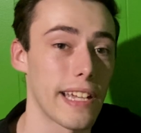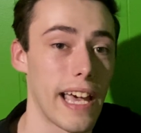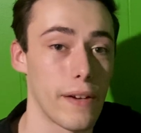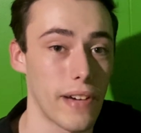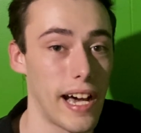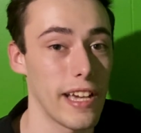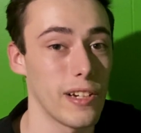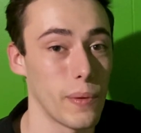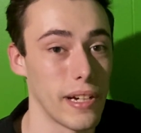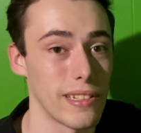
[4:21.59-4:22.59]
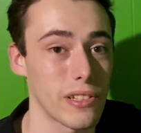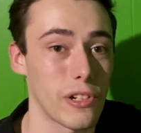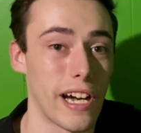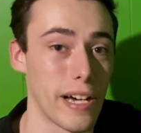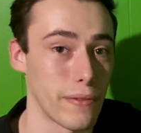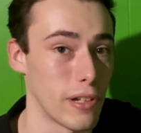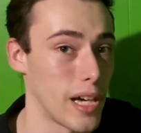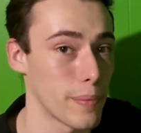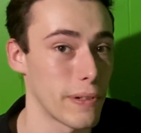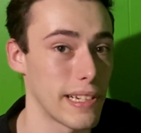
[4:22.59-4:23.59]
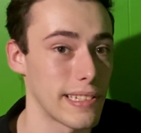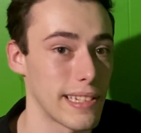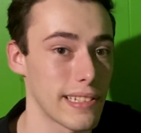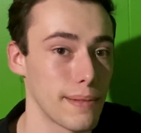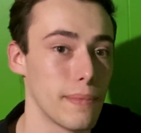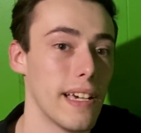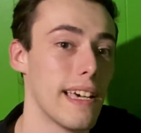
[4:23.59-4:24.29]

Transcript: you're going to have iOS or iPhone operating system.